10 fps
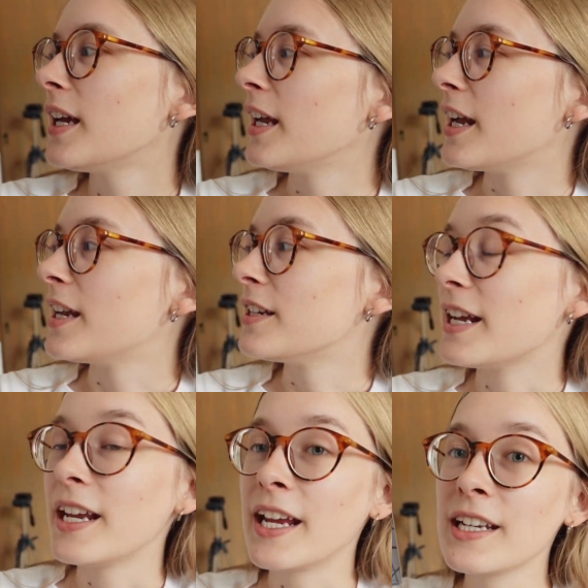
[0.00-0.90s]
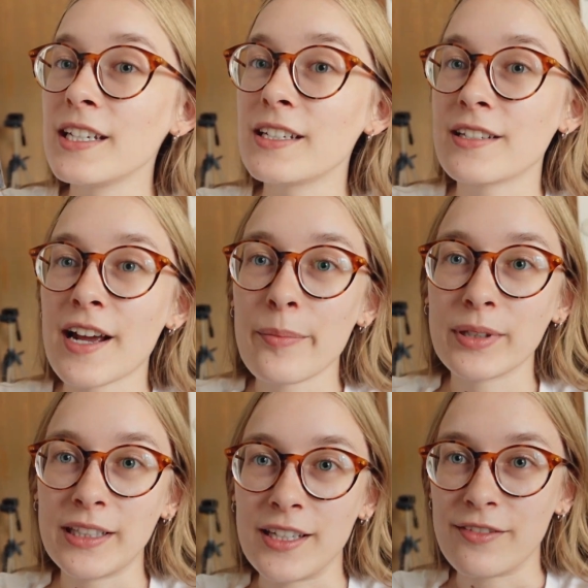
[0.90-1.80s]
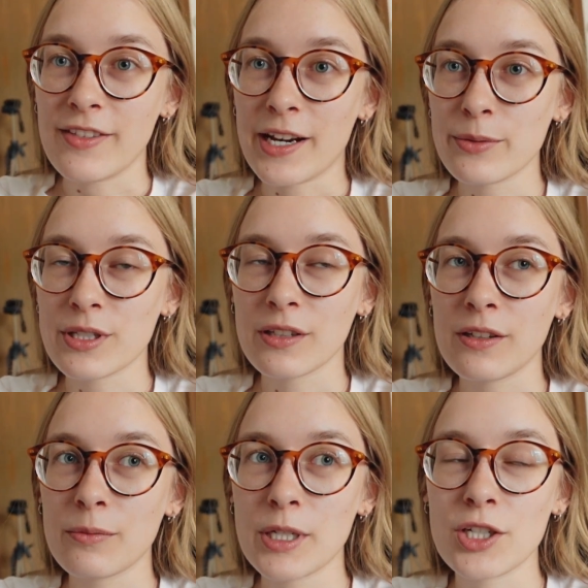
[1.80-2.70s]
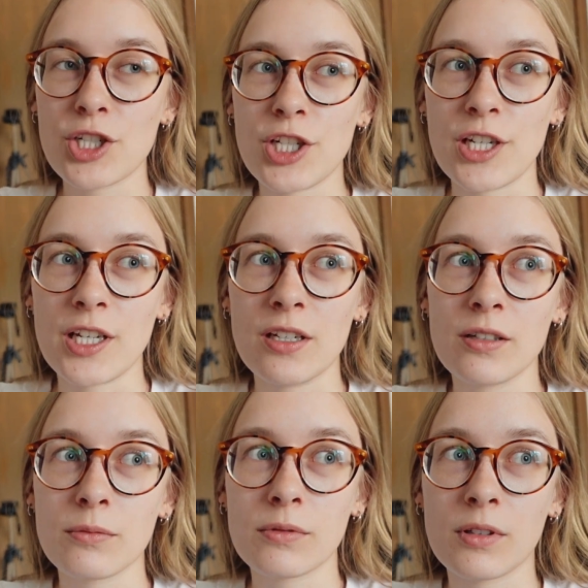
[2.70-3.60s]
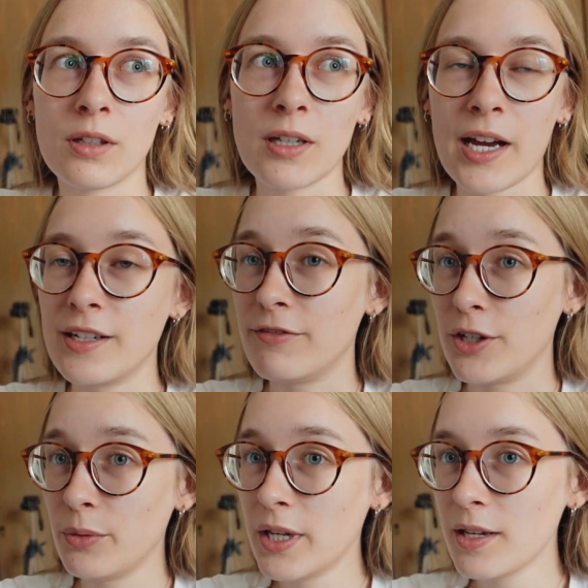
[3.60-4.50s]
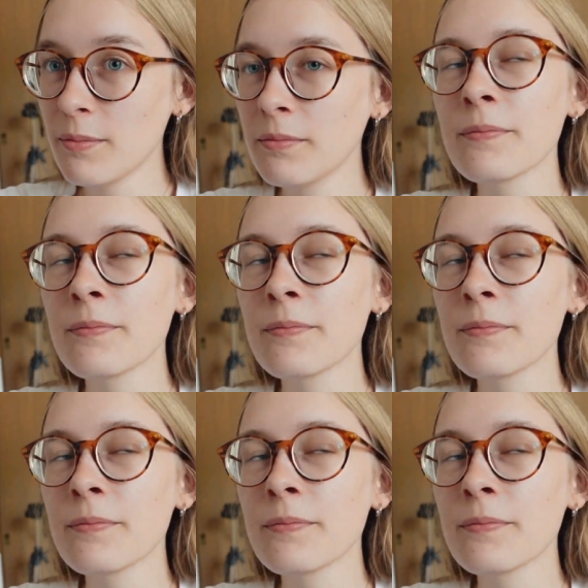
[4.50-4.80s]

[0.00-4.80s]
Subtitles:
And Andy does not believe that it was Salil because she kind of knew him,